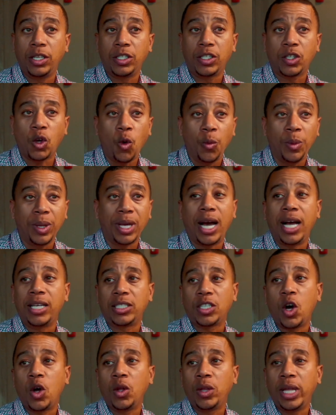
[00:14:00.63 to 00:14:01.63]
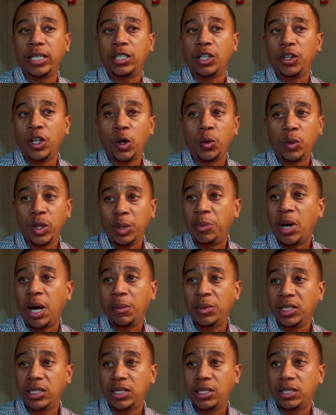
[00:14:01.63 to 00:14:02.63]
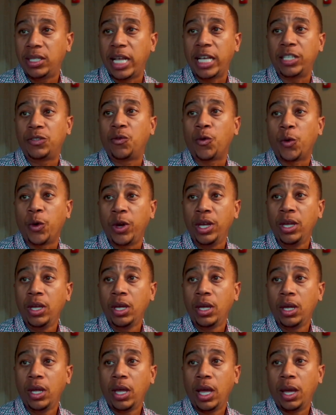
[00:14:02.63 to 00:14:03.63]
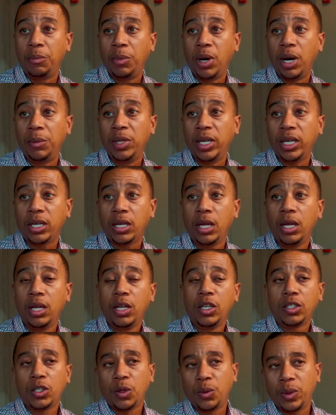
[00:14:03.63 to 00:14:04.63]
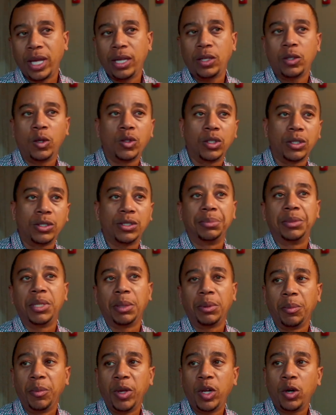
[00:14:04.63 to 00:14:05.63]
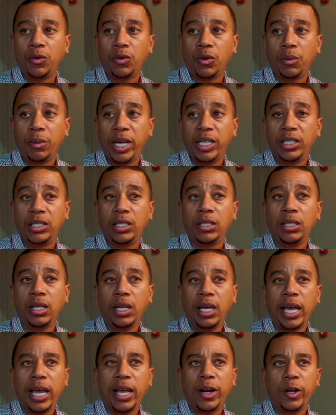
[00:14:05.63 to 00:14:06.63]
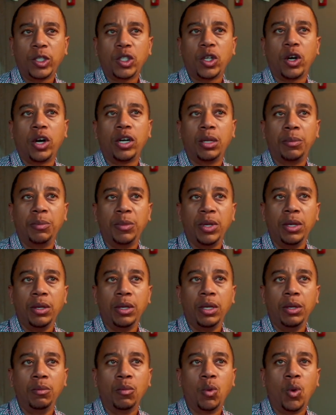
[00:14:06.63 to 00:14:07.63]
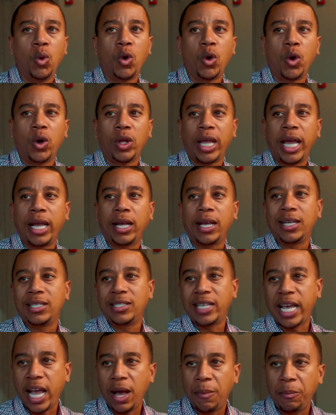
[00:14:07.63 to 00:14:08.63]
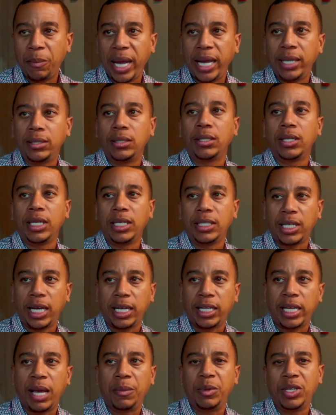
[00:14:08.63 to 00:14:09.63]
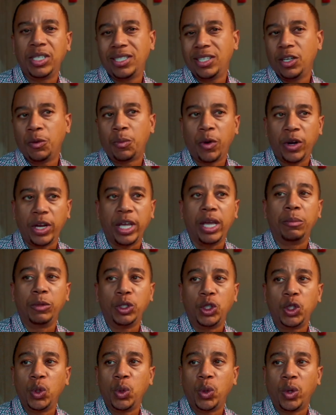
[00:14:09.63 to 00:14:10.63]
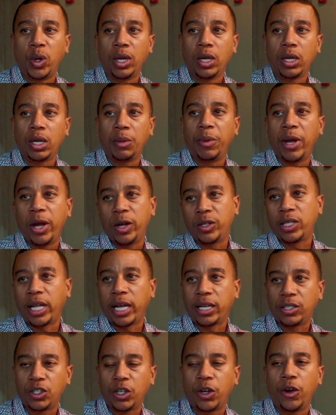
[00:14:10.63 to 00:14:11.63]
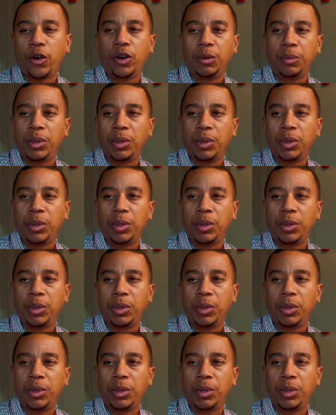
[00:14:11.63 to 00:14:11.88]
the scoping guides, all that the DoD publishes. That's free and public. So those are some supplemental information. And they're starting to be more like exam banks and things like that, but it's still pretty immature compared to like a Security